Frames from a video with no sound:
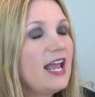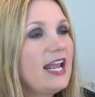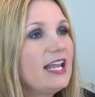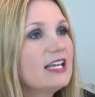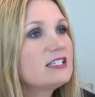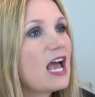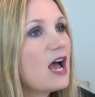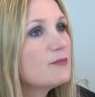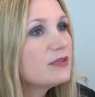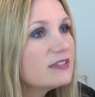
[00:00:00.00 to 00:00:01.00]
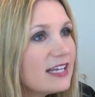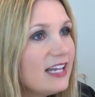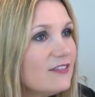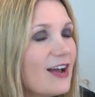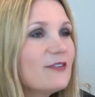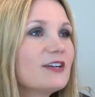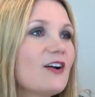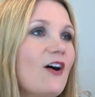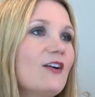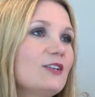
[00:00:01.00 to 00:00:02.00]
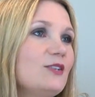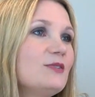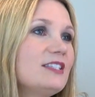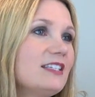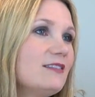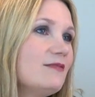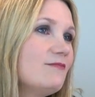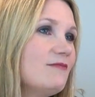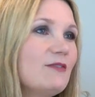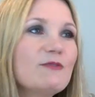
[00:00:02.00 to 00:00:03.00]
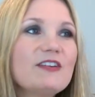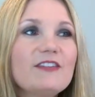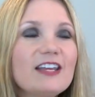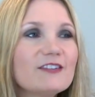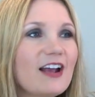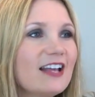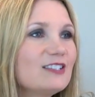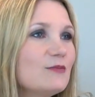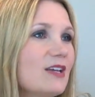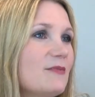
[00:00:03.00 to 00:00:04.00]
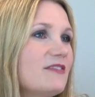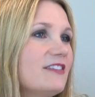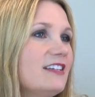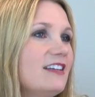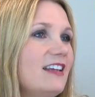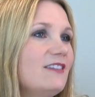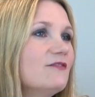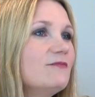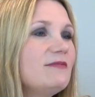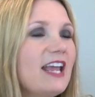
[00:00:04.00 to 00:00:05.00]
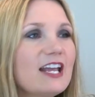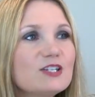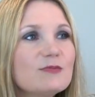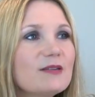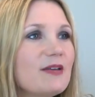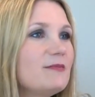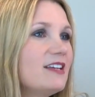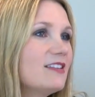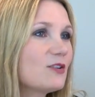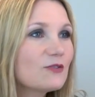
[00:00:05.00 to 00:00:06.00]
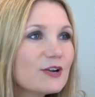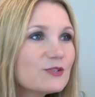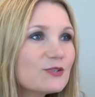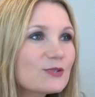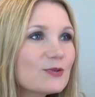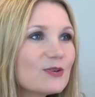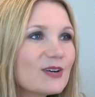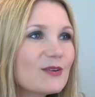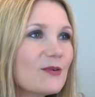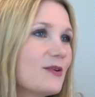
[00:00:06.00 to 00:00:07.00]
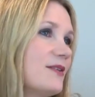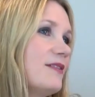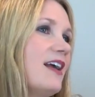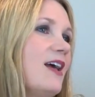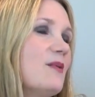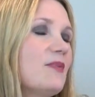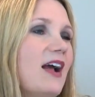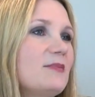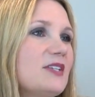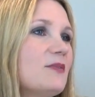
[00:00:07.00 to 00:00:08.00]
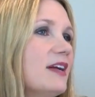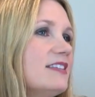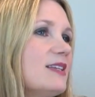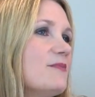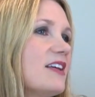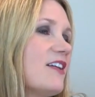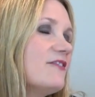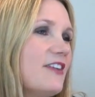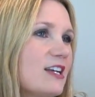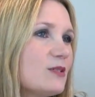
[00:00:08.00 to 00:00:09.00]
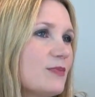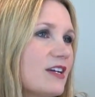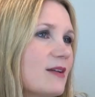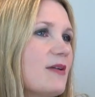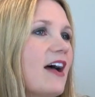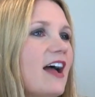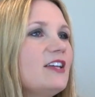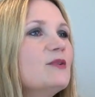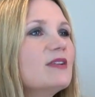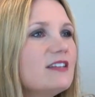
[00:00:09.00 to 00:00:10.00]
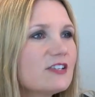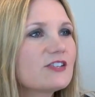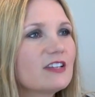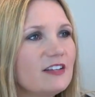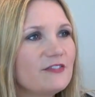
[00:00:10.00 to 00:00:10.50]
And I believe I recall you, we've either had some type of an engagement, maybe at the grocery store, or perhaps I read something on Facebook about how you initially